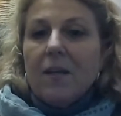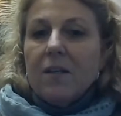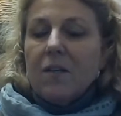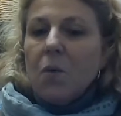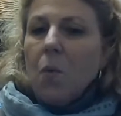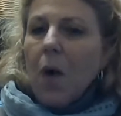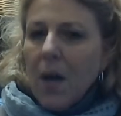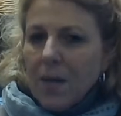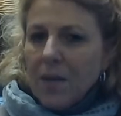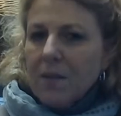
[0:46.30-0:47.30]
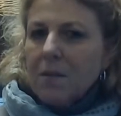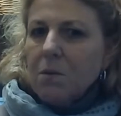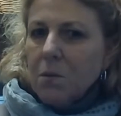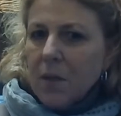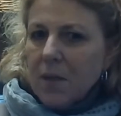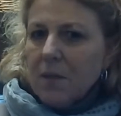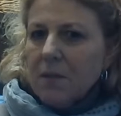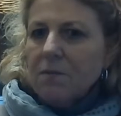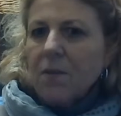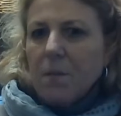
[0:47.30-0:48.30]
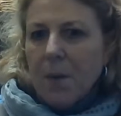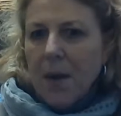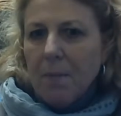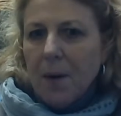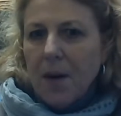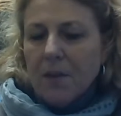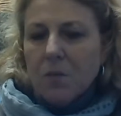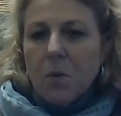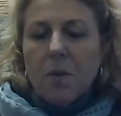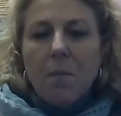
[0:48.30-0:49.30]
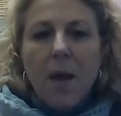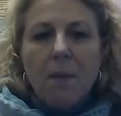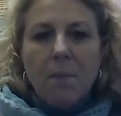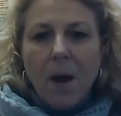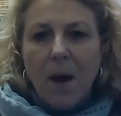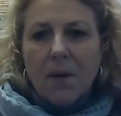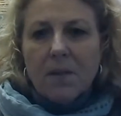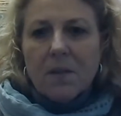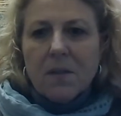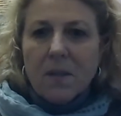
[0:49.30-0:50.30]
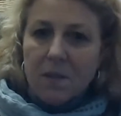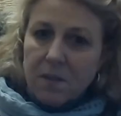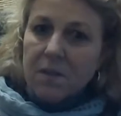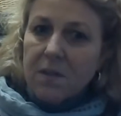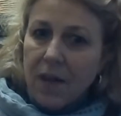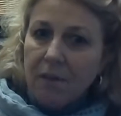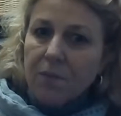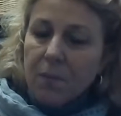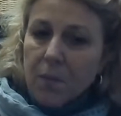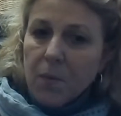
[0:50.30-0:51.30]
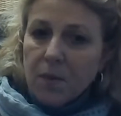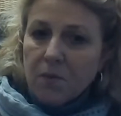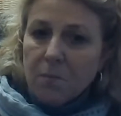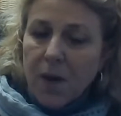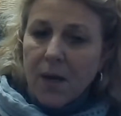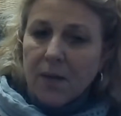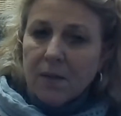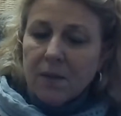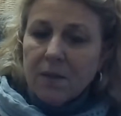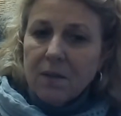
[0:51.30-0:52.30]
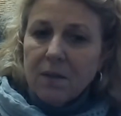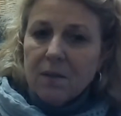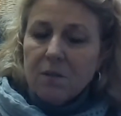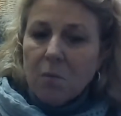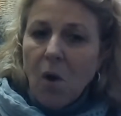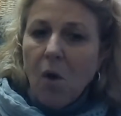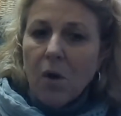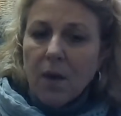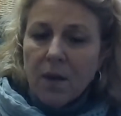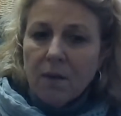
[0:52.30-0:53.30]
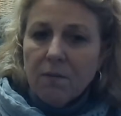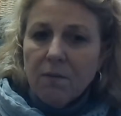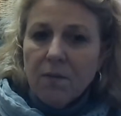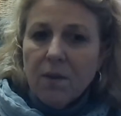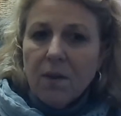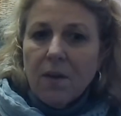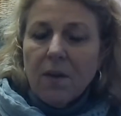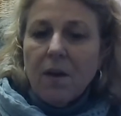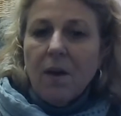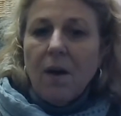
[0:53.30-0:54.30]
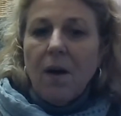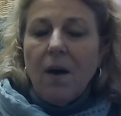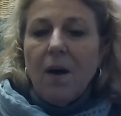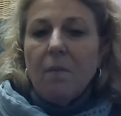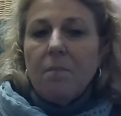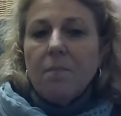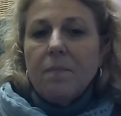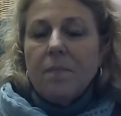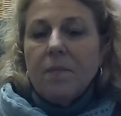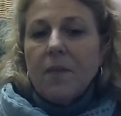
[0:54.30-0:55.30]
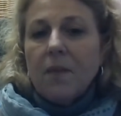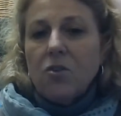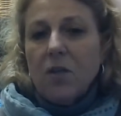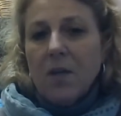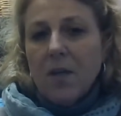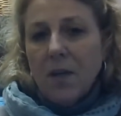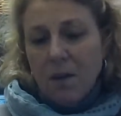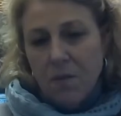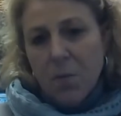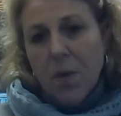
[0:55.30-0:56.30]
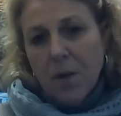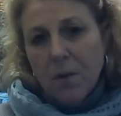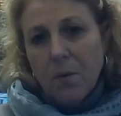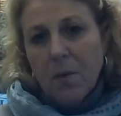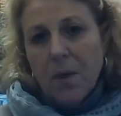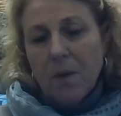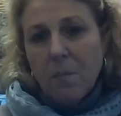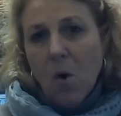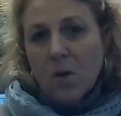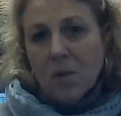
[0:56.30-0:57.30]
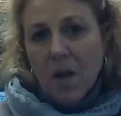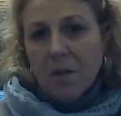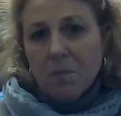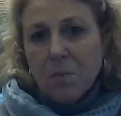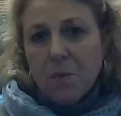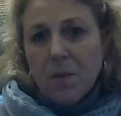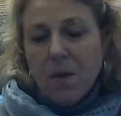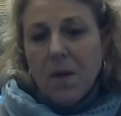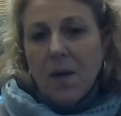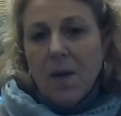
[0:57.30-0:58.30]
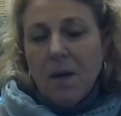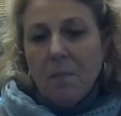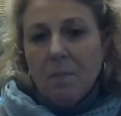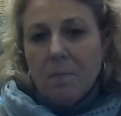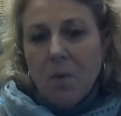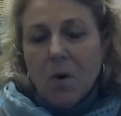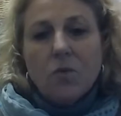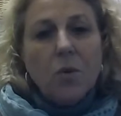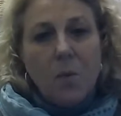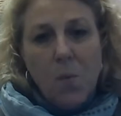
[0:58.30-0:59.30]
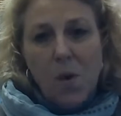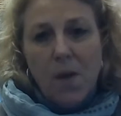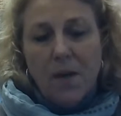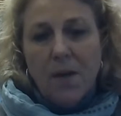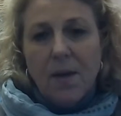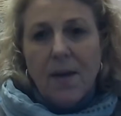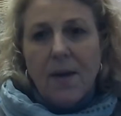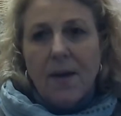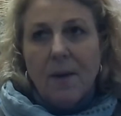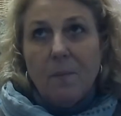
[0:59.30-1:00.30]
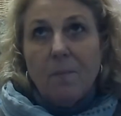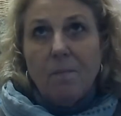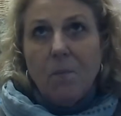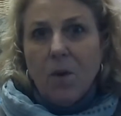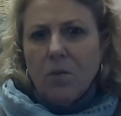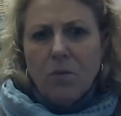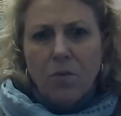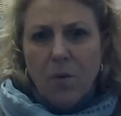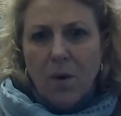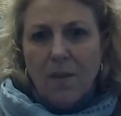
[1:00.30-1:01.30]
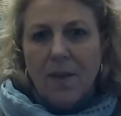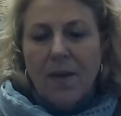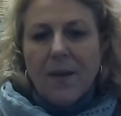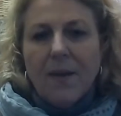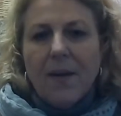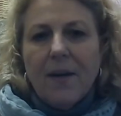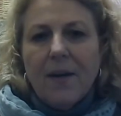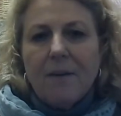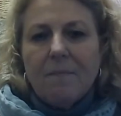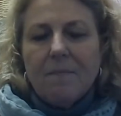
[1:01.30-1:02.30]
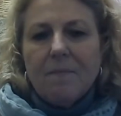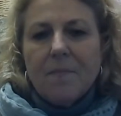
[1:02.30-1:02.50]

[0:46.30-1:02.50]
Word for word: So what is the reason for the mite box? Well, the mite box gets its name from the widow's mite, the small gift um, that she of the widow in Mark's Gospel, um, Mark 21, um, 1 through 4, I think. Um,